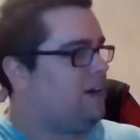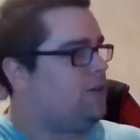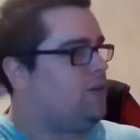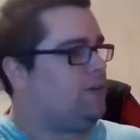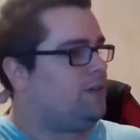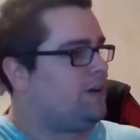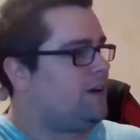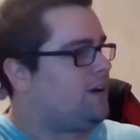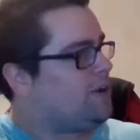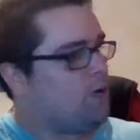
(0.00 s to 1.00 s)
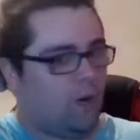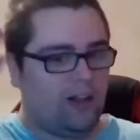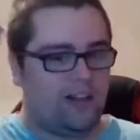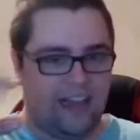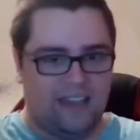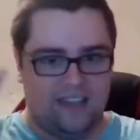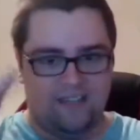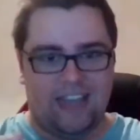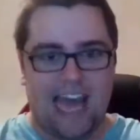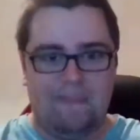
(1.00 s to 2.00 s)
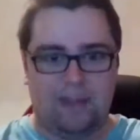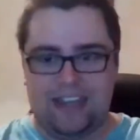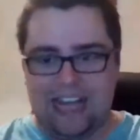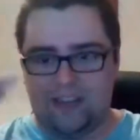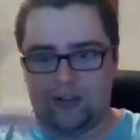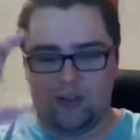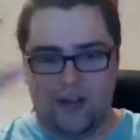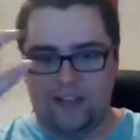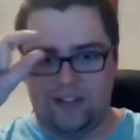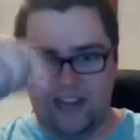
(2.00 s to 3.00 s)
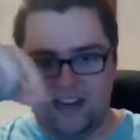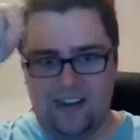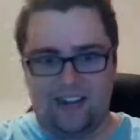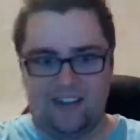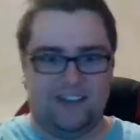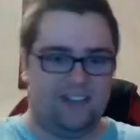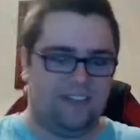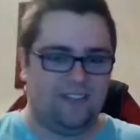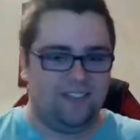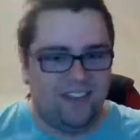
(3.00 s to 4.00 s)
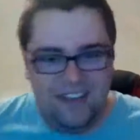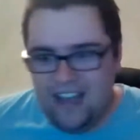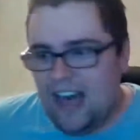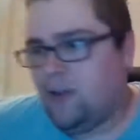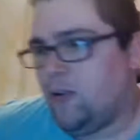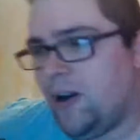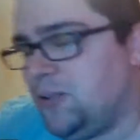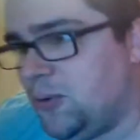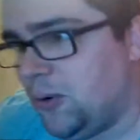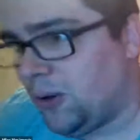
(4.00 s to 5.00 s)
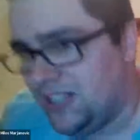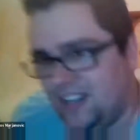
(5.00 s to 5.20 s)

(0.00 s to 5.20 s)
how do you how do you call it like tight letters rather than uh, the the I don't know how to call